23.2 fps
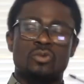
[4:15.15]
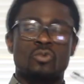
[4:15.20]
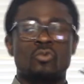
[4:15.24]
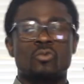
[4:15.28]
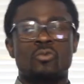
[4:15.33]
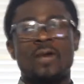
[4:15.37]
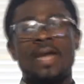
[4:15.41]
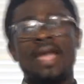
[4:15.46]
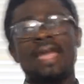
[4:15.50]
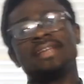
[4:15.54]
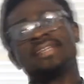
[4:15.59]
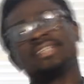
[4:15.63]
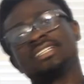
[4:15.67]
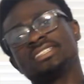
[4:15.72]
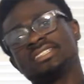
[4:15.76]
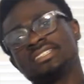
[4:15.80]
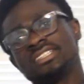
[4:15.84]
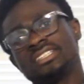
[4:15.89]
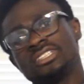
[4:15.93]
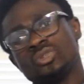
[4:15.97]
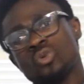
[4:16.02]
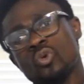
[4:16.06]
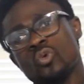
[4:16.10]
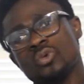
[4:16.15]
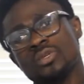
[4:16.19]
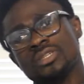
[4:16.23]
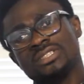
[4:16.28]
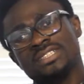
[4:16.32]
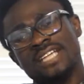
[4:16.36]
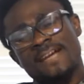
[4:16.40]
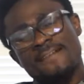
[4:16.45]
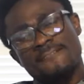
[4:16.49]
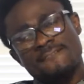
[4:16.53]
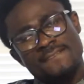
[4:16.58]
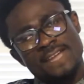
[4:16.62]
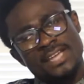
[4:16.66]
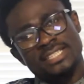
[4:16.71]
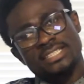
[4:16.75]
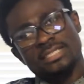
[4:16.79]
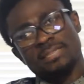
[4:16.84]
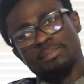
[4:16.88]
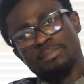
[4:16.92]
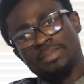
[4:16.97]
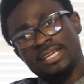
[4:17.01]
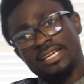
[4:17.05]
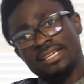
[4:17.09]
When these disorders affect the
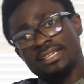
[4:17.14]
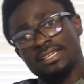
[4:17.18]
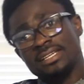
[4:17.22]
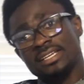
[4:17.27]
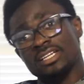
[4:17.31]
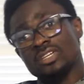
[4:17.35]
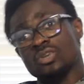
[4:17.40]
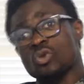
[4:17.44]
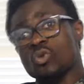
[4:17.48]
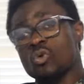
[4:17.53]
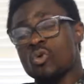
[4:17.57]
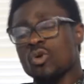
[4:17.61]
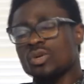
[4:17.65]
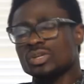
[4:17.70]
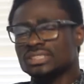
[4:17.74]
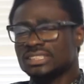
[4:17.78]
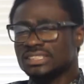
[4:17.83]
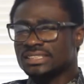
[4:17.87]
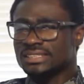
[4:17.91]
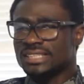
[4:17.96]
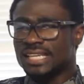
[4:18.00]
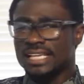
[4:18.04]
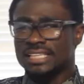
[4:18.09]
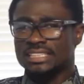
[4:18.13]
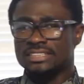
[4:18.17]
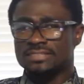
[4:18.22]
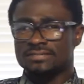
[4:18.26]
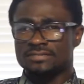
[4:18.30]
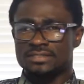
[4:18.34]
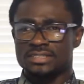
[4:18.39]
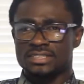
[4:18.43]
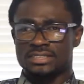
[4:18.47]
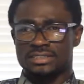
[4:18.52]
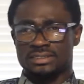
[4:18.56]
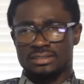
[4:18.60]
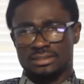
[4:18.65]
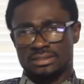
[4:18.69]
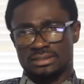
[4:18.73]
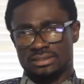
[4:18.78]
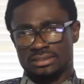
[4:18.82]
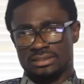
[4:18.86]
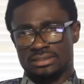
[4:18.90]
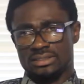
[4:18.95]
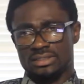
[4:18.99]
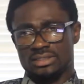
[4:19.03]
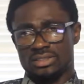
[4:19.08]
platelet quantitatively,
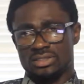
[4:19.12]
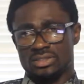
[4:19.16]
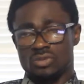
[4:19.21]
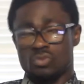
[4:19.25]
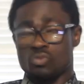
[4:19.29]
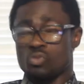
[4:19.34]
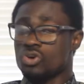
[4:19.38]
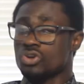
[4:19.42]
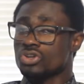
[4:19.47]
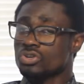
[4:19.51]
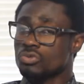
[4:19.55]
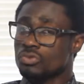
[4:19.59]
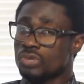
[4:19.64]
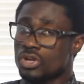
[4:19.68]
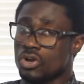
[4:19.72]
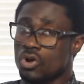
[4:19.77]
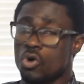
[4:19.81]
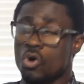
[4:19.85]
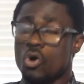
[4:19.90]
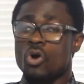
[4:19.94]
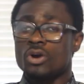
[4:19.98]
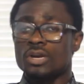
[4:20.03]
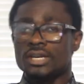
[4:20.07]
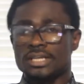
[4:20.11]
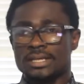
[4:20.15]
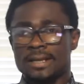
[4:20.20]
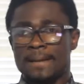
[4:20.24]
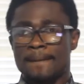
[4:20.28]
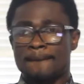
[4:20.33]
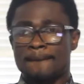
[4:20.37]
what do we call it?